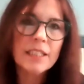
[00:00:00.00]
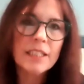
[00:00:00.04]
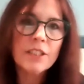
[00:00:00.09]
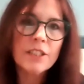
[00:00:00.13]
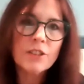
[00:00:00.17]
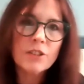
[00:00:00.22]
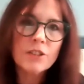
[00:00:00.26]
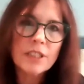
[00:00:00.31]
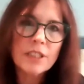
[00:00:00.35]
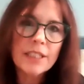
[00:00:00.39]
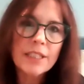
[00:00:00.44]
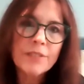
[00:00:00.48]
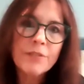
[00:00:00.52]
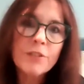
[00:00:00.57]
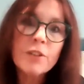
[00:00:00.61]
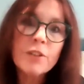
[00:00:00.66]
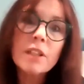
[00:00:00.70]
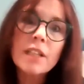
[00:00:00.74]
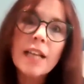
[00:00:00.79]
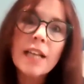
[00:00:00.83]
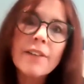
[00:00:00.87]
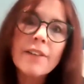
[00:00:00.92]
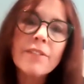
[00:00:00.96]
and there's different
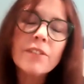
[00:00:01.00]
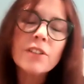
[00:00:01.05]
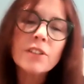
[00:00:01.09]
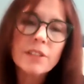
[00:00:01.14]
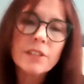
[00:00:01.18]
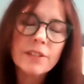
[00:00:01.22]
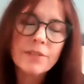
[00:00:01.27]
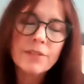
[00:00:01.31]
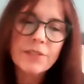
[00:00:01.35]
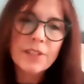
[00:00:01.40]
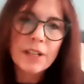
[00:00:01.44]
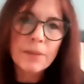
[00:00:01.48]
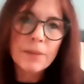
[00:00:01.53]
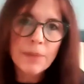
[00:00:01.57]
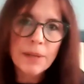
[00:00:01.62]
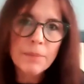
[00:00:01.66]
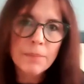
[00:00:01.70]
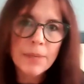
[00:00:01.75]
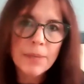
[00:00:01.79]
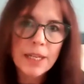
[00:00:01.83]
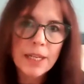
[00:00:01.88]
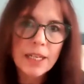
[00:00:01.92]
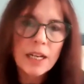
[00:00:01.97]
levels of
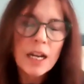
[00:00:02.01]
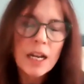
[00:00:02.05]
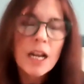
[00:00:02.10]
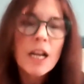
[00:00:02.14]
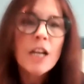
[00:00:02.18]
commitment.